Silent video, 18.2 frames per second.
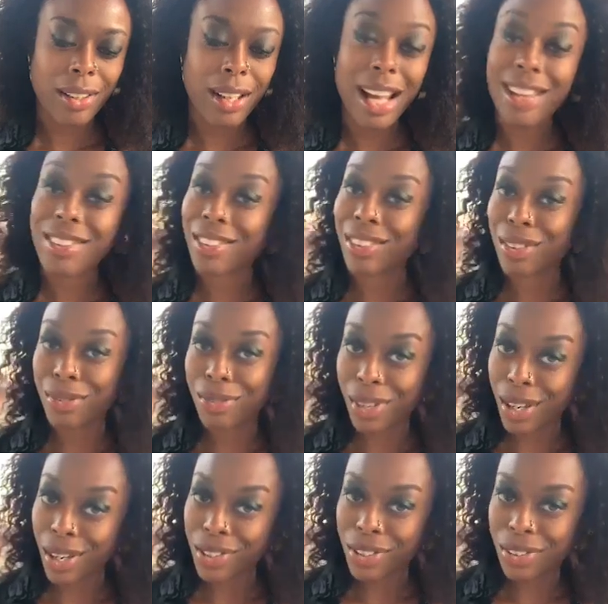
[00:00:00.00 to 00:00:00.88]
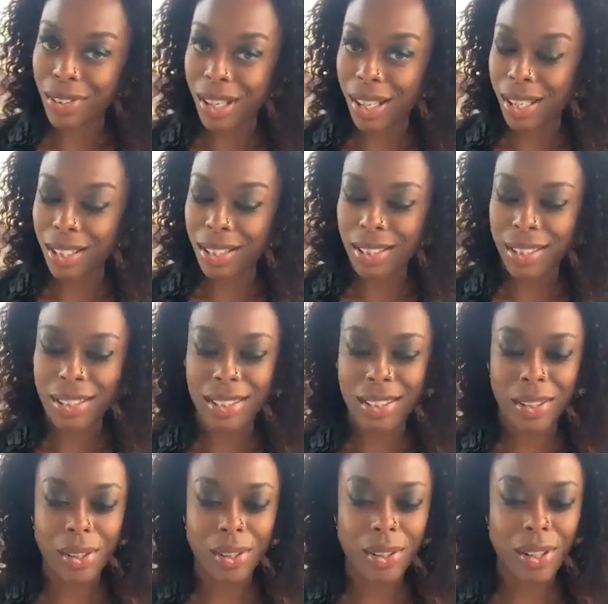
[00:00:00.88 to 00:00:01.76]
international first, right?
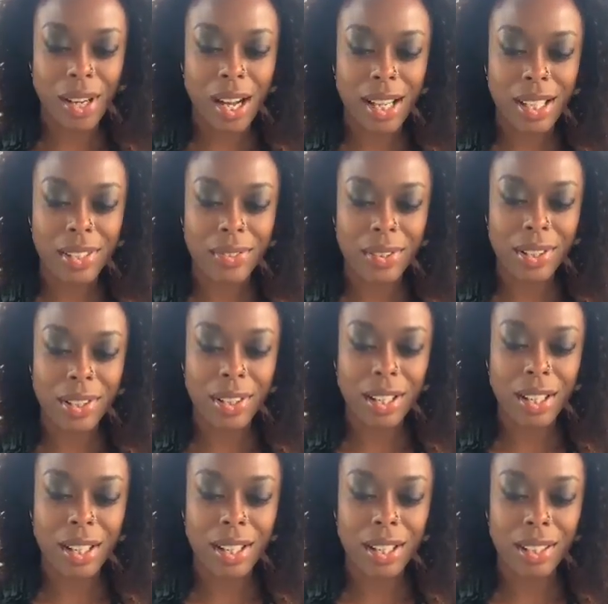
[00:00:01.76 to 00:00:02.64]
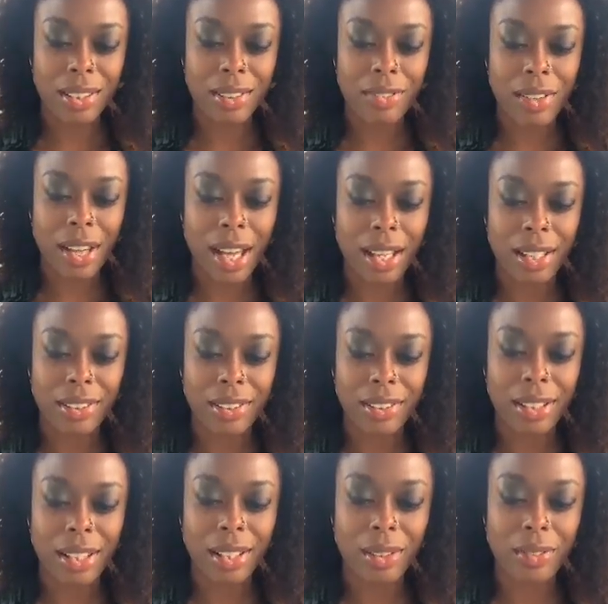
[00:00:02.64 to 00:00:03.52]
So Oxford Art
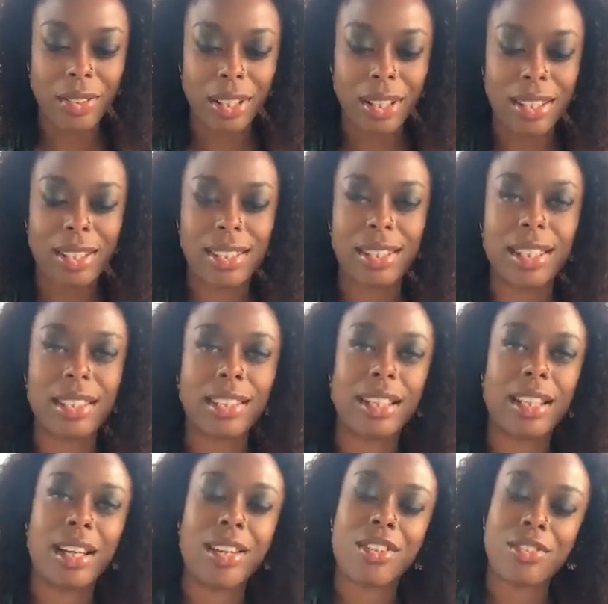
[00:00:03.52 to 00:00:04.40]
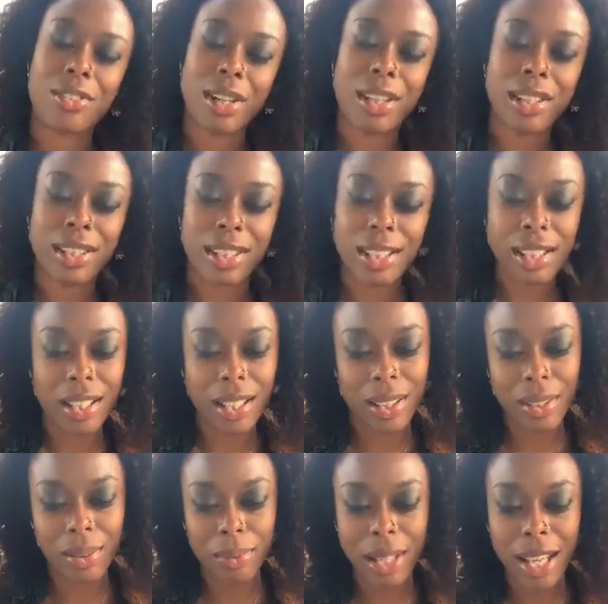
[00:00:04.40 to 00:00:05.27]
Factory over in Sydney,
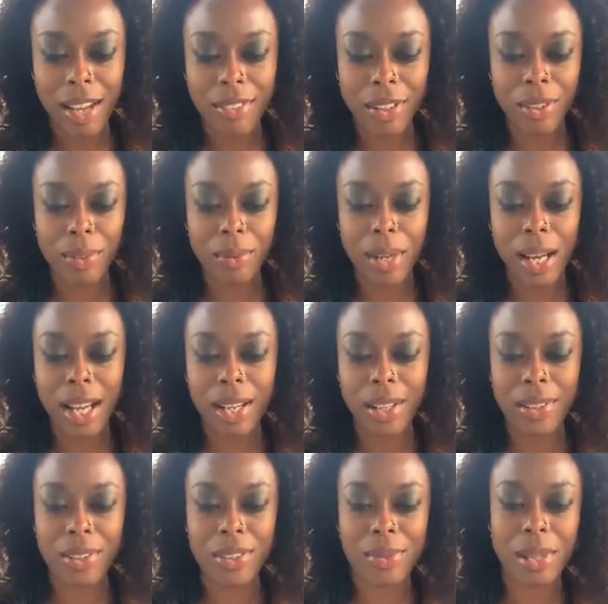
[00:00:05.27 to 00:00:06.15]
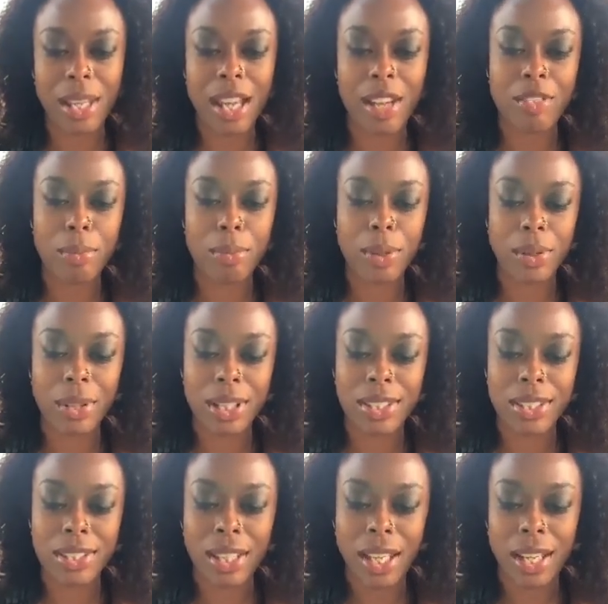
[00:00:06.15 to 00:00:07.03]
Australia. We have Unwound. We have
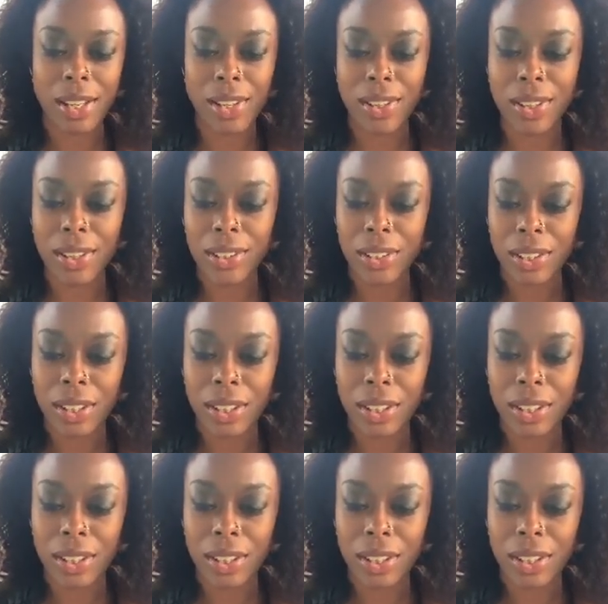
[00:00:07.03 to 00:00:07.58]
Broken Sail.